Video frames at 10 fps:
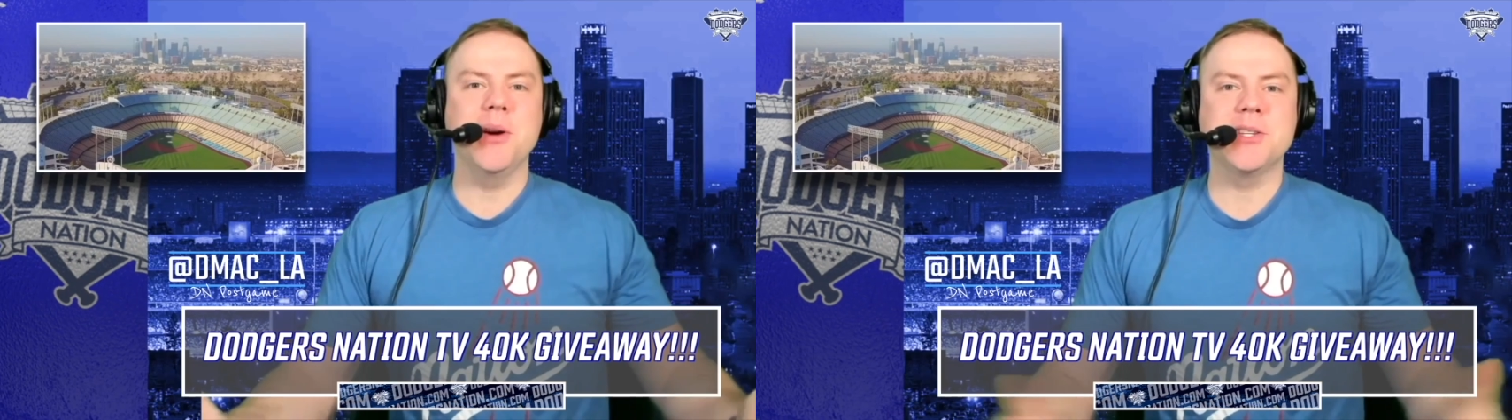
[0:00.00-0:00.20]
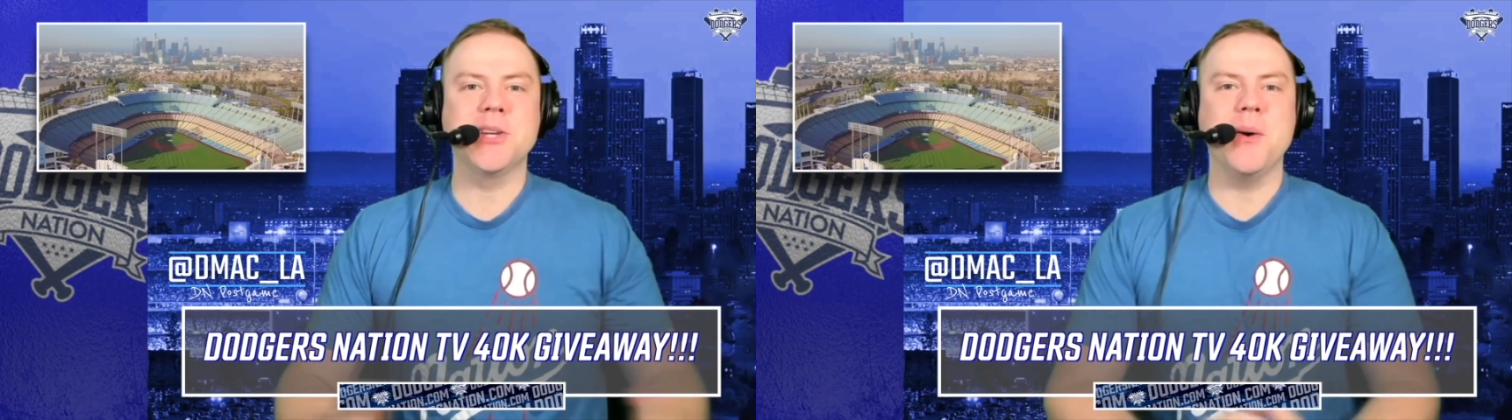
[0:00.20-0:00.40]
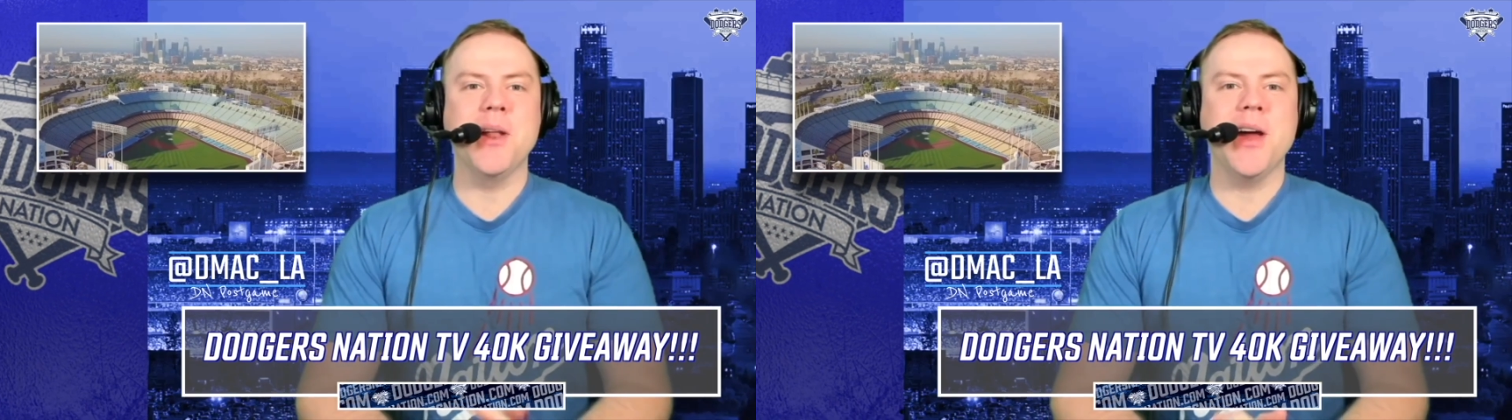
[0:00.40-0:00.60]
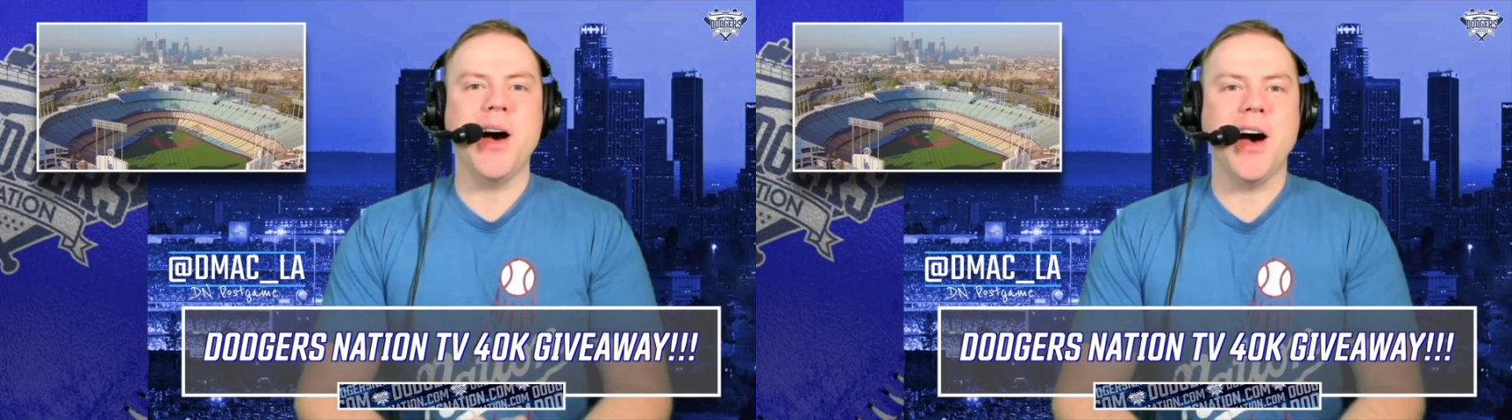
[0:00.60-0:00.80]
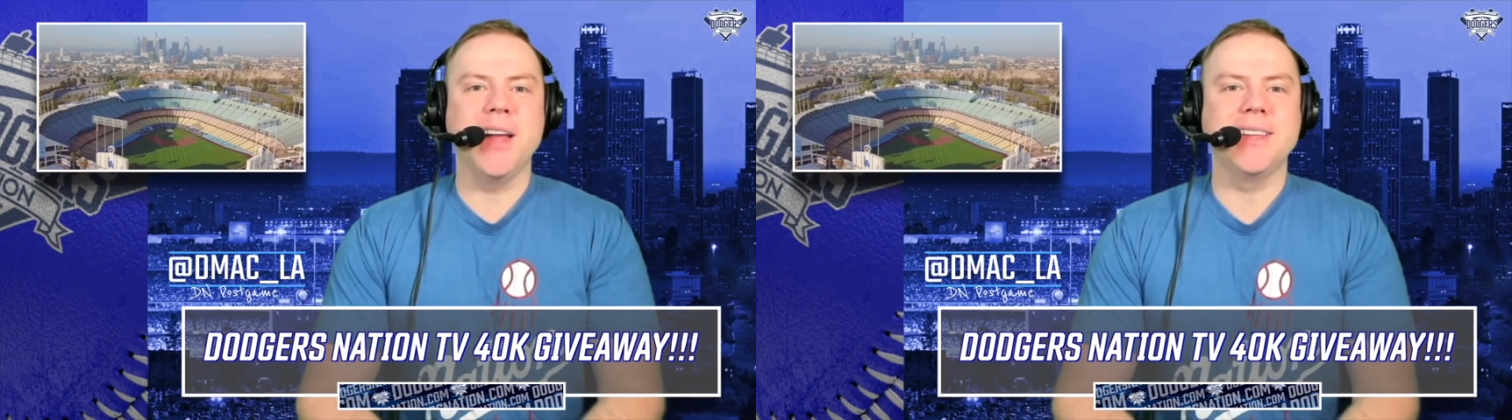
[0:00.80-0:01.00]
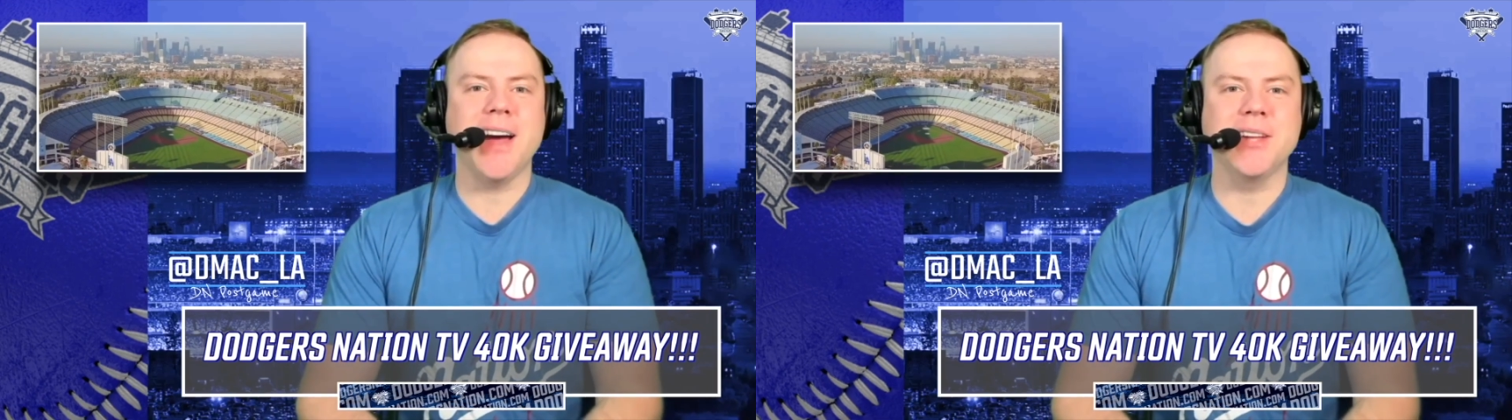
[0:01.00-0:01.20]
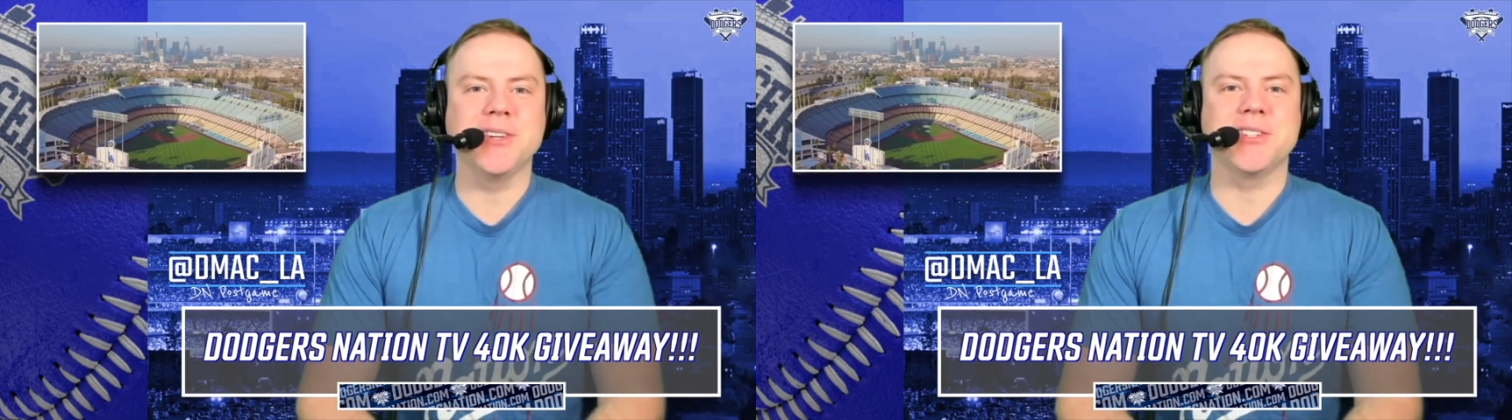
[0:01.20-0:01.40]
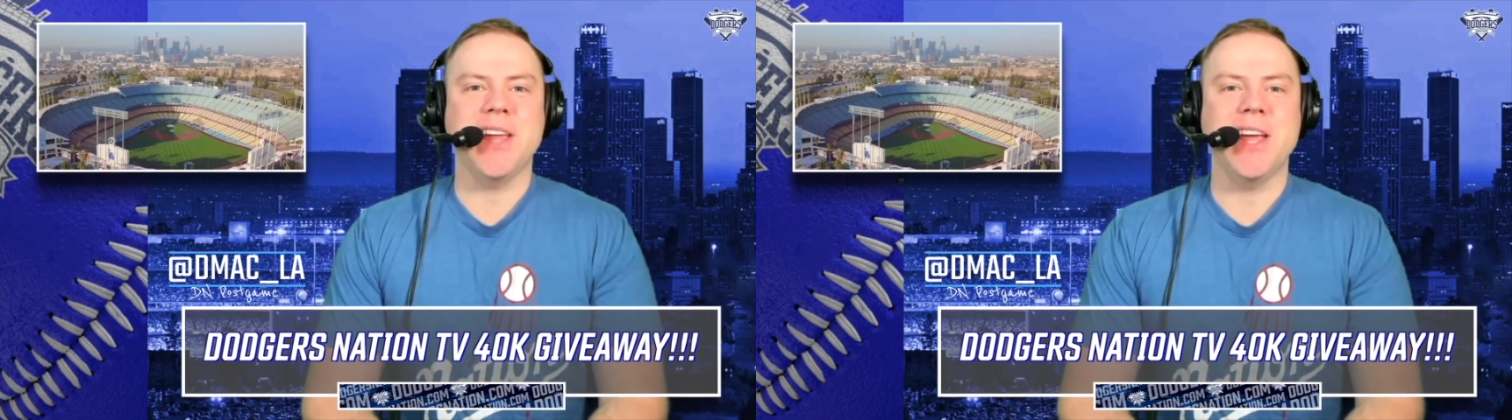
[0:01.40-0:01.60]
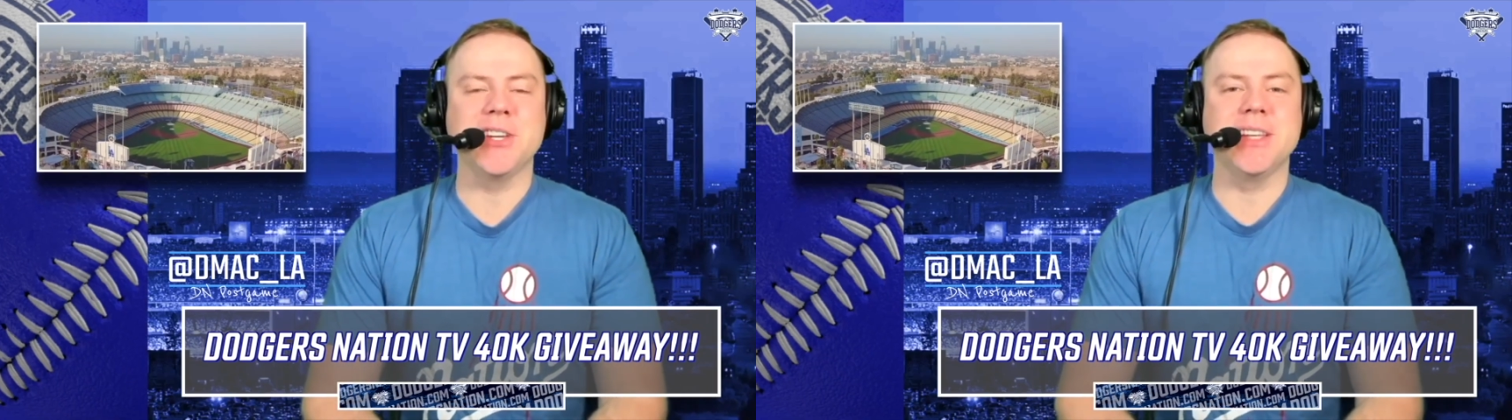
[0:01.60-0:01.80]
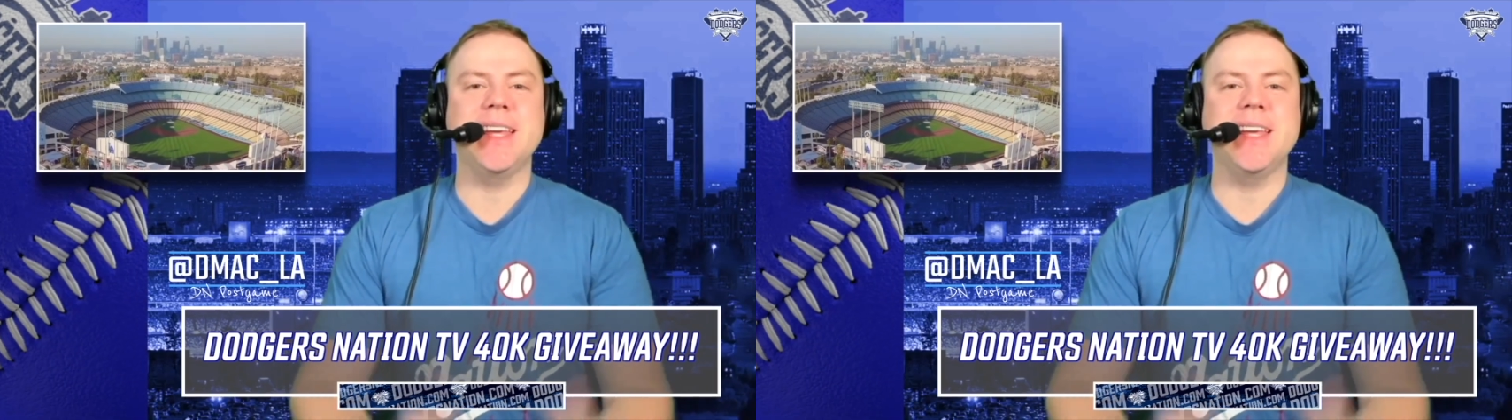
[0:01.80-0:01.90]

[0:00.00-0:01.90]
what's going on, Dodgers Nation?